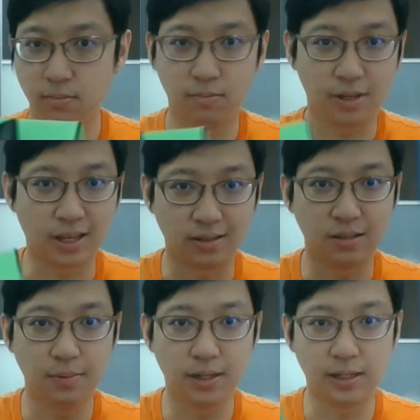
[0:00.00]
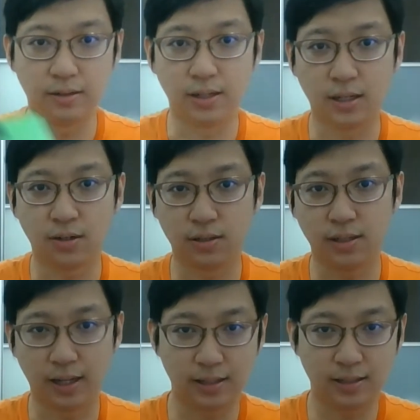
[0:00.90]
you can see me clearer.
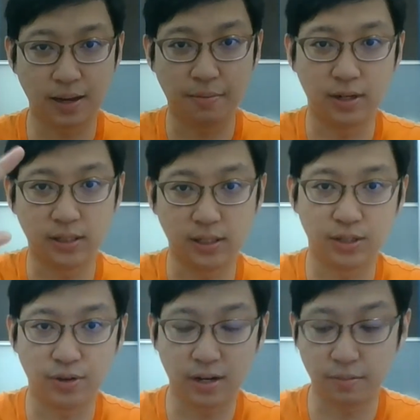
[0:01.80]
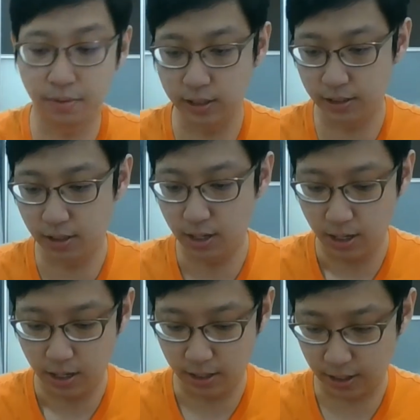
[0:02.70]
Because like this camera is rather blur,
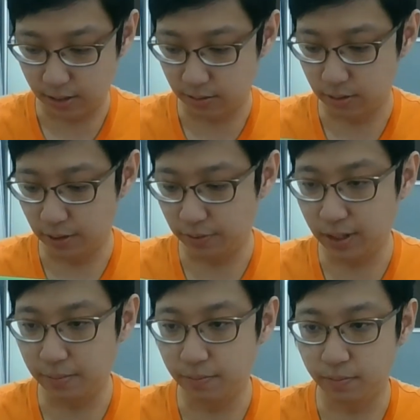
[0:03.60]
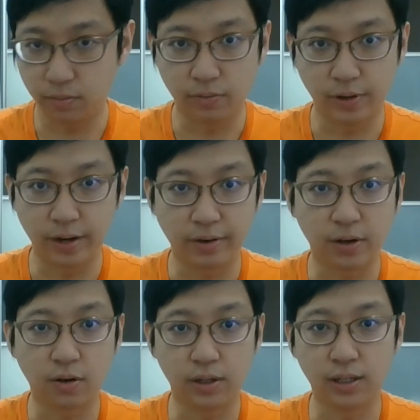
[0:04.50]
and every time when I
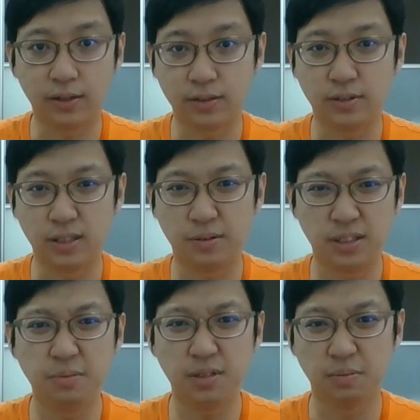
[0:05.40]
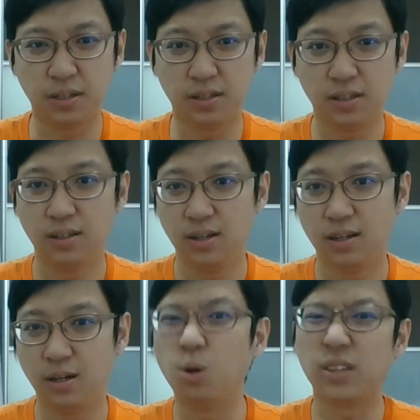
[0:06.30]
record it seems a bit
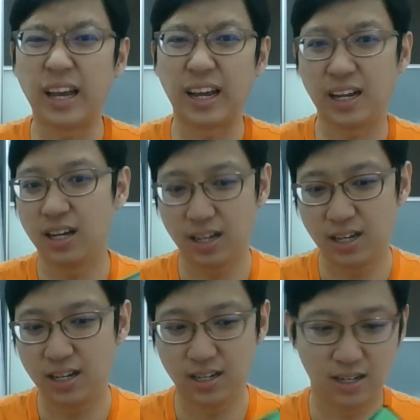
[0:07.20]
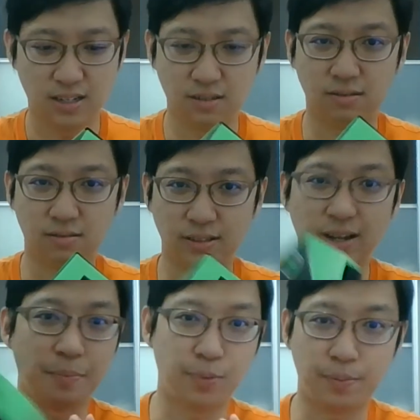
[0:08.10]
low tech. So that's
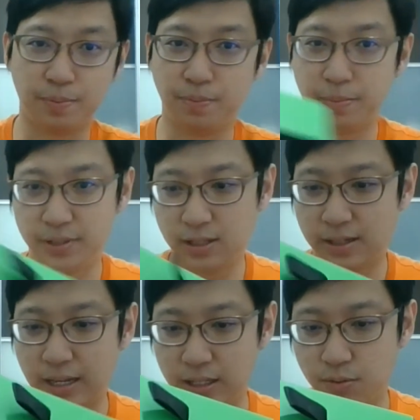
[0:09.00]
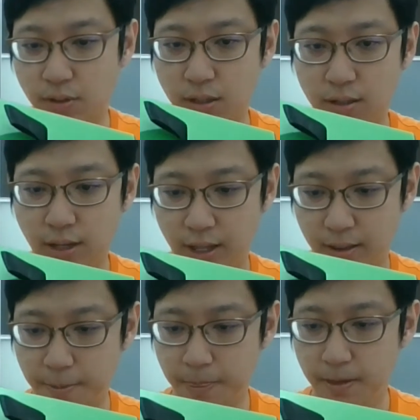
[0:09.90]
why I purposely get this one,
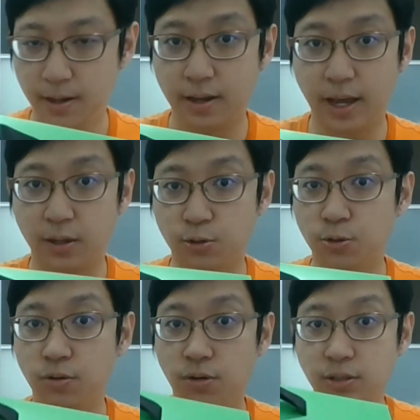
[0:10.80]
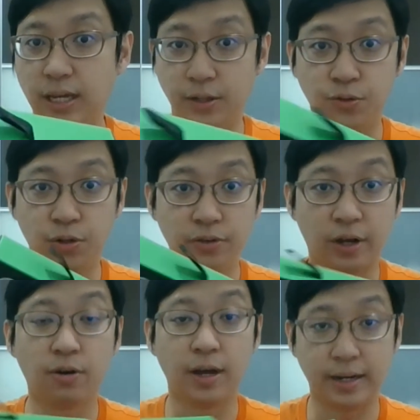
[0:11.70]
and also because I usually
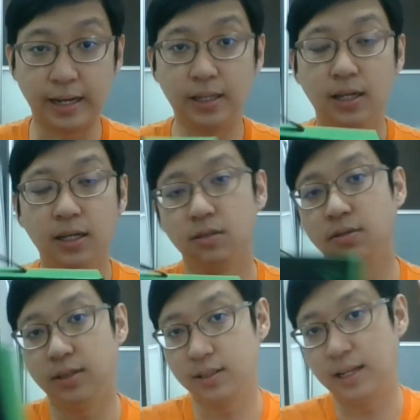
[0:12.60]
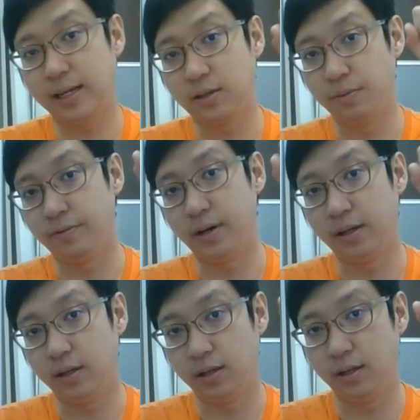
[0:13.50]
record at night, so this light could be
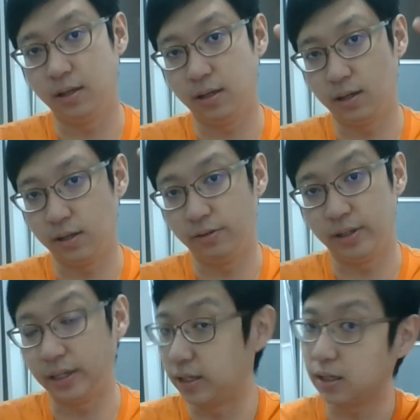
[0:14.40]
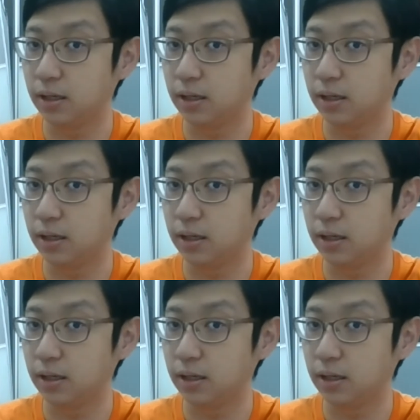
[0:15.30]
very irritating,